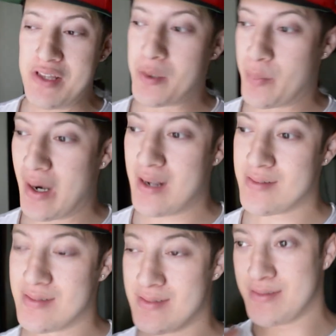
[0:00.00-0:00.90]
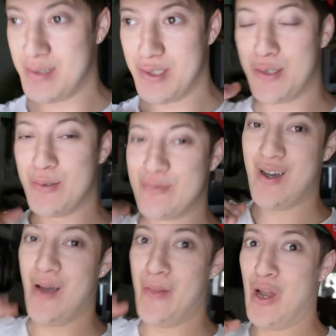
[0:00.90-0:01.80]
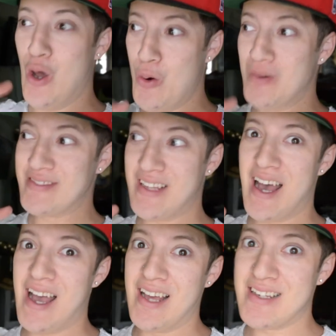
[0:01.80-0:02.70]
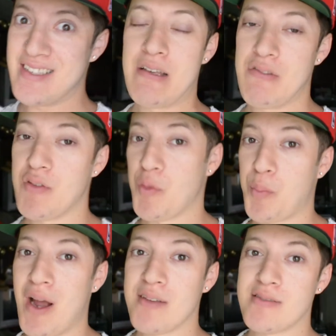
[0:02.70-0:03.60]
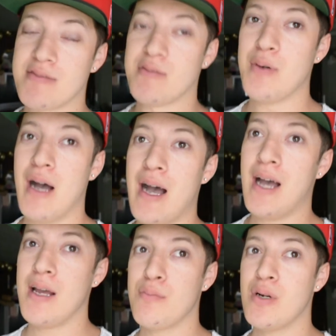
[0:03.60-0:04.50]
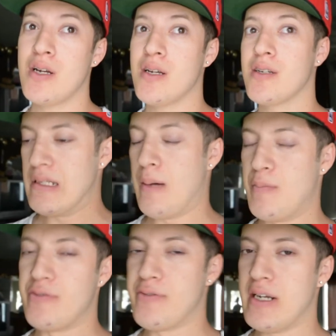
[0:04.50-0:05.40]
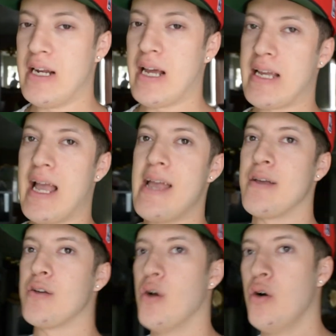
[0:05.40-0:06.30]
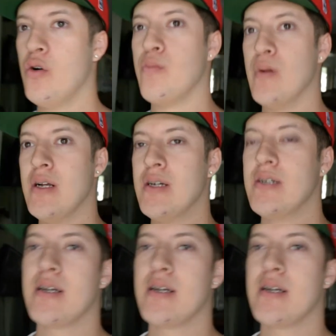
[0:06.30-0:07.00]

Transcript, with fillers: the price is, you know, on the lower side because if the price is too high, bruh, I'm afraid I can't go, bruh.